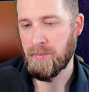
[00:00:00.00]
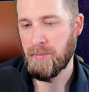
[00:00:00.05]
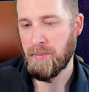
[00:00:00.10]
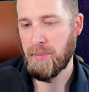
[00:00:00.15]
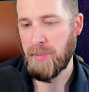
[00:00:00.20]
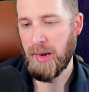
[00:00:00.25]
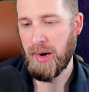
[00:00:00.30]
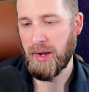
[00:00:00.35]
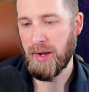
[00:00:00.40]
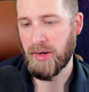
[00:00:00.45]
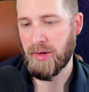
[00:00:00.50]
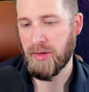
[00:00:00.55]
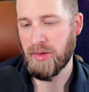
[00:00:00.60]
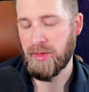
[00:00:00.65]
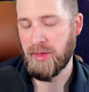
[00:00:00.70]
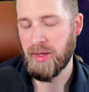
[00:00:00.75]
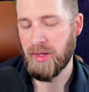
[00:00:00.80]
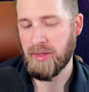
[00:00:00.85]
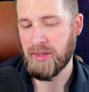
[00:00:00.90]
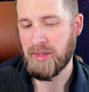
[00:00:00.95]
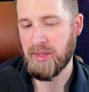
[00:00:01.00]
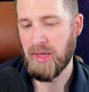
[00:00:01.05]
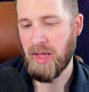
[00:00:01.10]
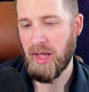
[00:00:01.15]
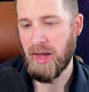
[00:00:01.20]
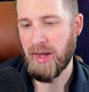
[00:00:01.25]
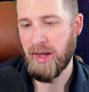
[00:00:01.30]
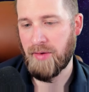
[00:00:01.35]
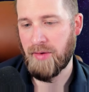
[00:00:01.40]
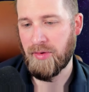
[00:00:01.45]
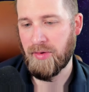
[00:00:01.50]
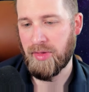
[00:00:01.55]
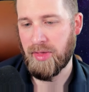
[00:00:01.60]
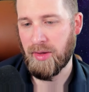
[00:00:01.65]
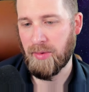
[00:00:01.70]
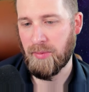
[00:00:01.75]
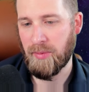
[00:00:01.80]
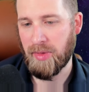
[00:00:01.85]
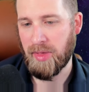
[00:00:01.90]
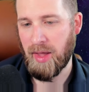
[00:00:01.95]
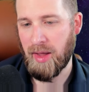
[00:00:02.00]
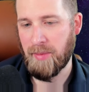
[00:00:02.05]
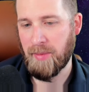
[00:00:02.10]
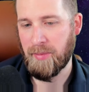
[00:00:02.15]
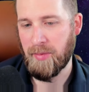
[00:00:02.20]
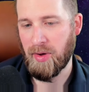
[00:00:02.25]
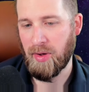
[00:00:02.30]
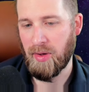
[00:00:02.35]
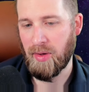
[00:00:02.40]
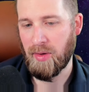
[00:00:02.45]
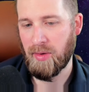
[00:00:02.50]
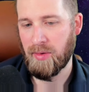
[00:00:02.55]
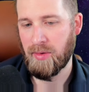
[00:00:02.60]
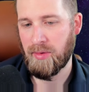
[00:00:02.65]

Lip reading: But I could then slide everything with Heimdall.